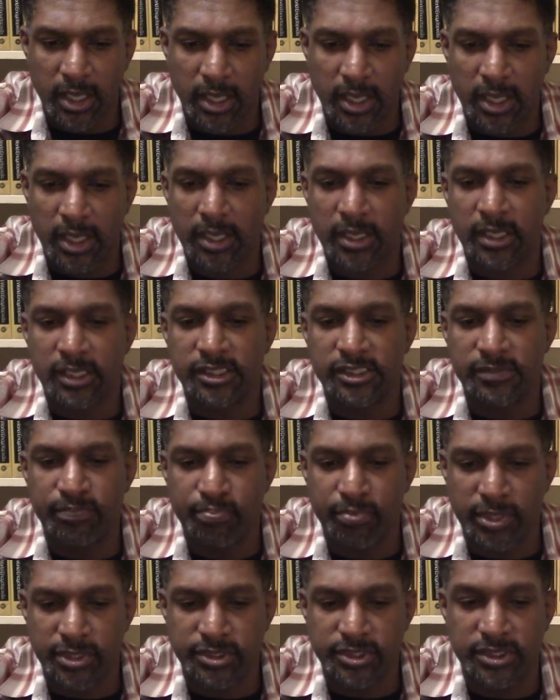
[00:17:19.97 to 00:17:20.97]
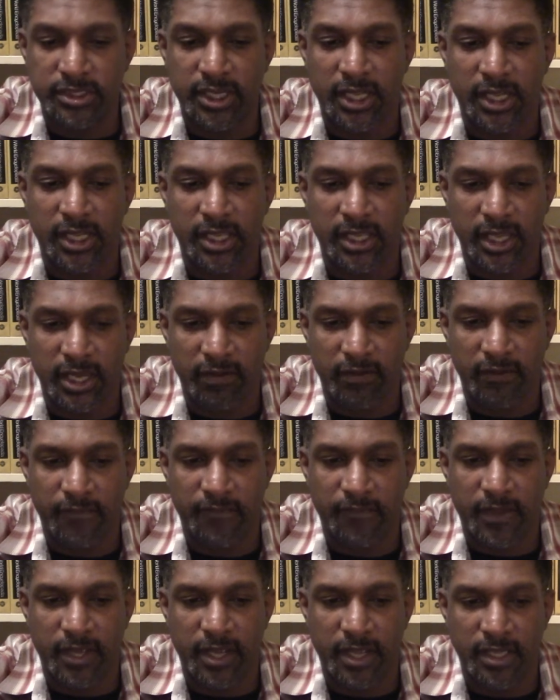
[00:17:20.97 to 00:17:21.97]
An expression that
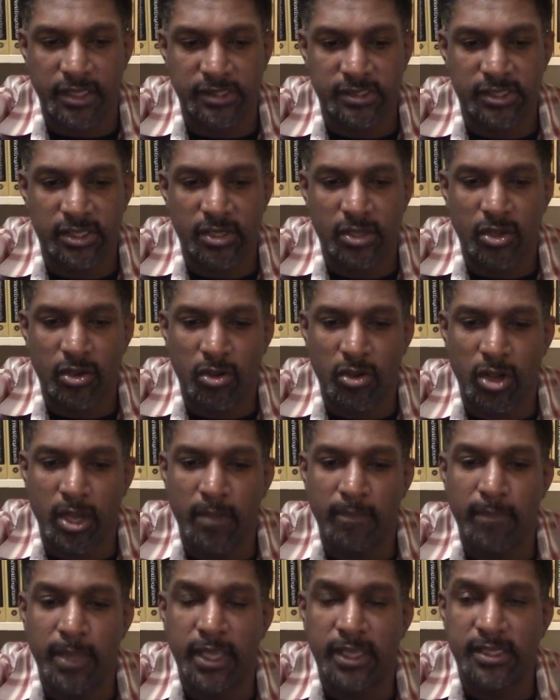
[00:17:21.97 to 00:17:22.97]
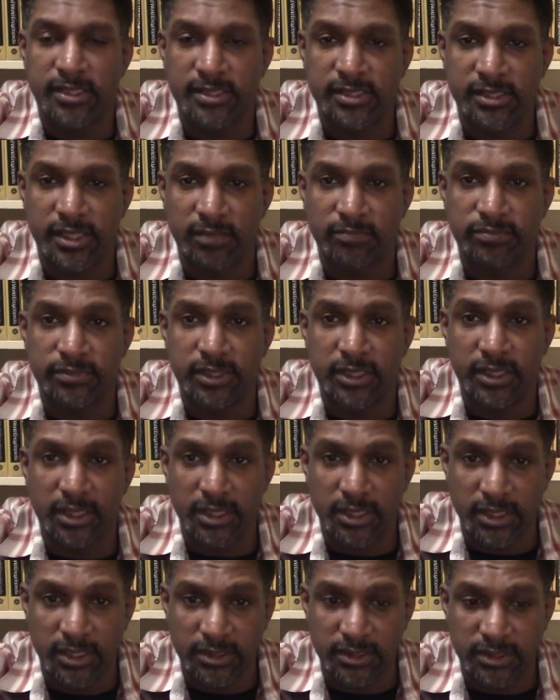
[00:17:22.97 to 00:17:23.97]
clarifies or makes something
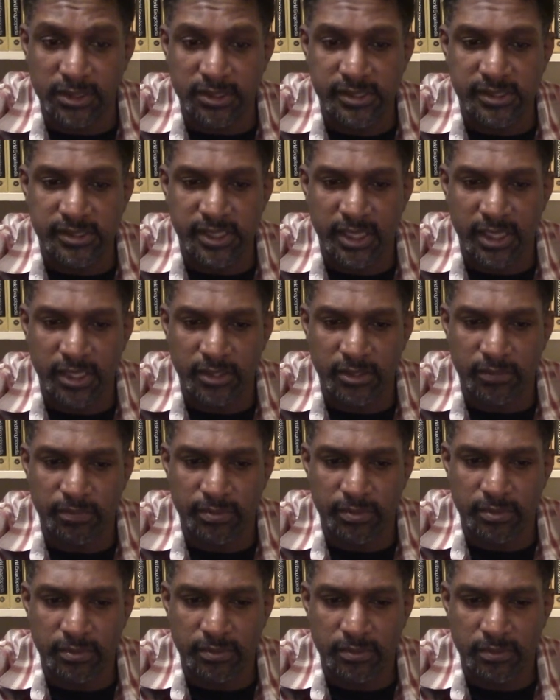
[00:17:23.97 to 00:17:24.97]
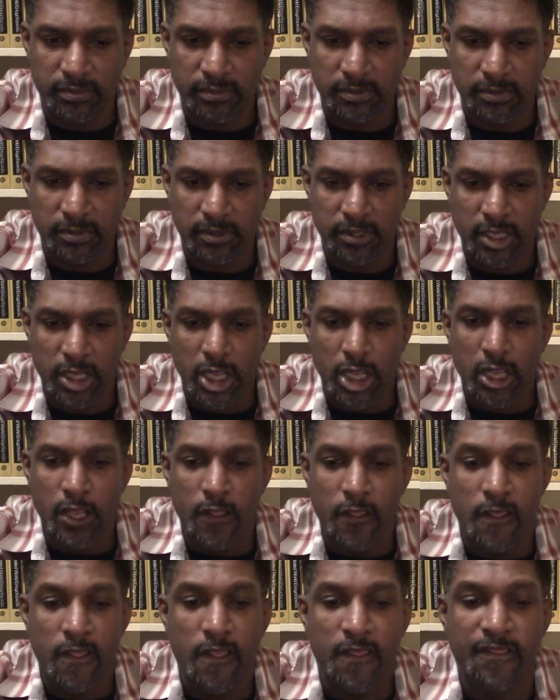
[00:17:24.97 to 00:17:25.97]
understandable.
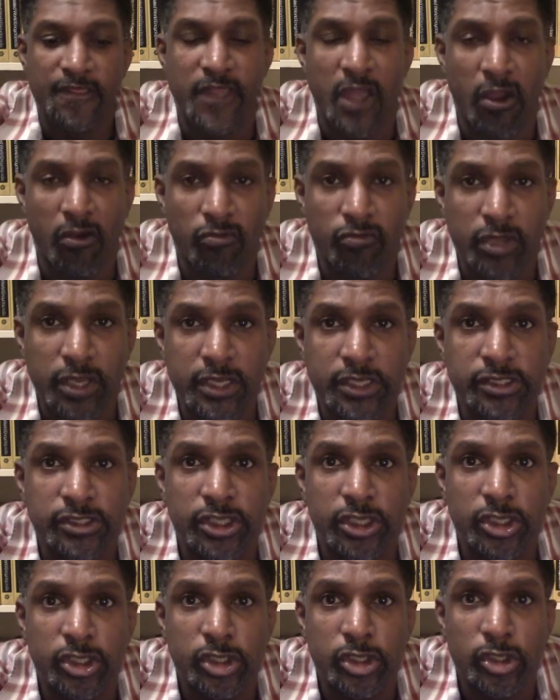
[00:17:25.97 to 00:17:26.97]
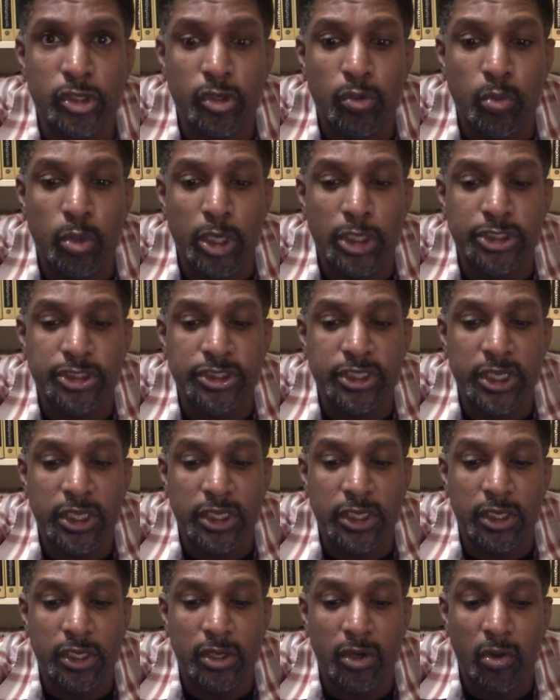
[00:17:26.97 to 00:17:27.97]
The reason you were
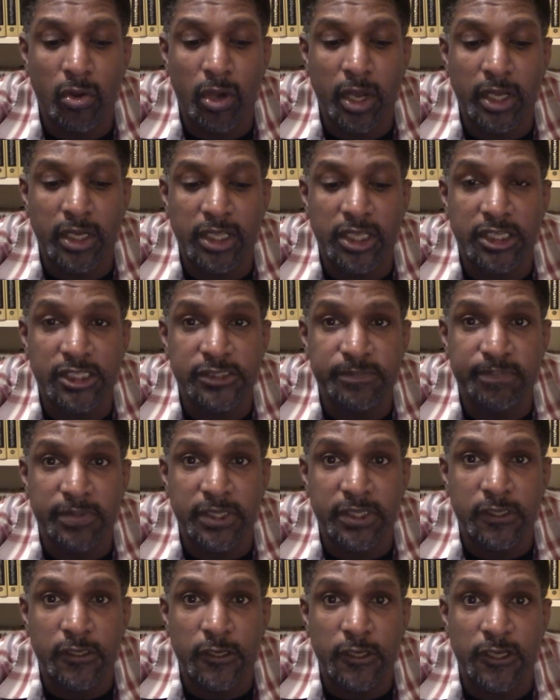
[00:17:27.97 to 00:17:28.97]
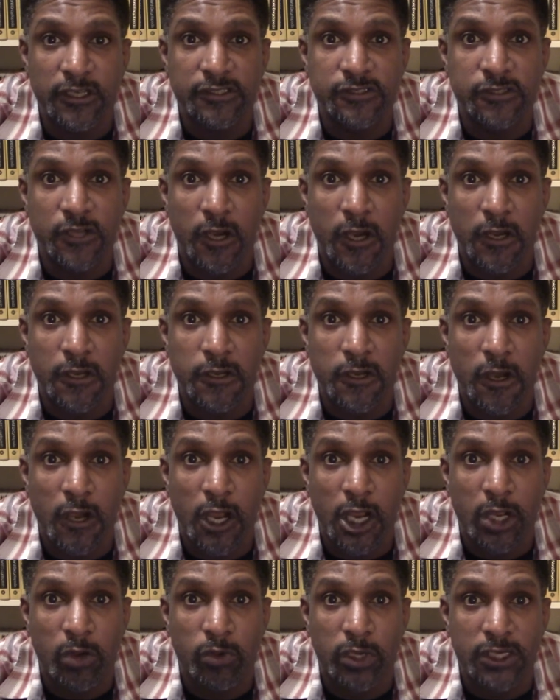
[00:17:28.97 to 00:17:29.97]
cheating on is because your
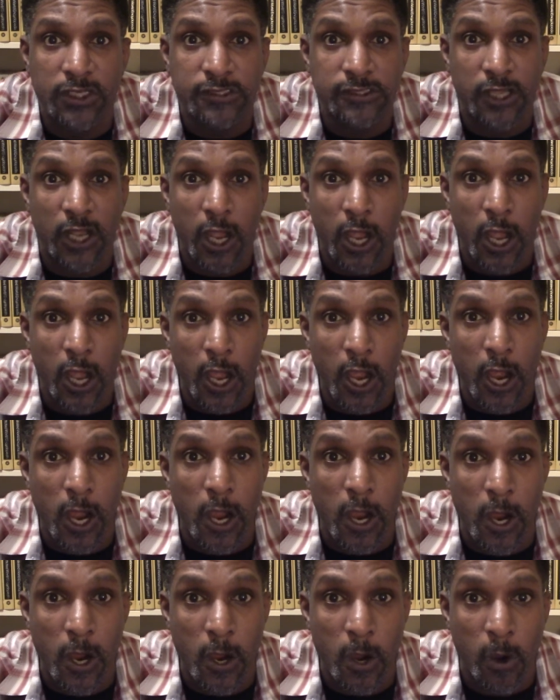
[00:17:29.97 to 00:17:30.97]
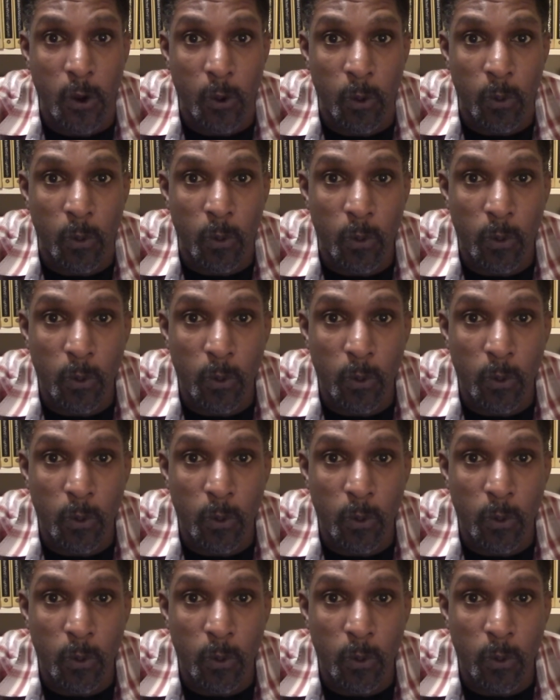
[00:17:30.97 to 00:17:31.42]
narc was a hoe.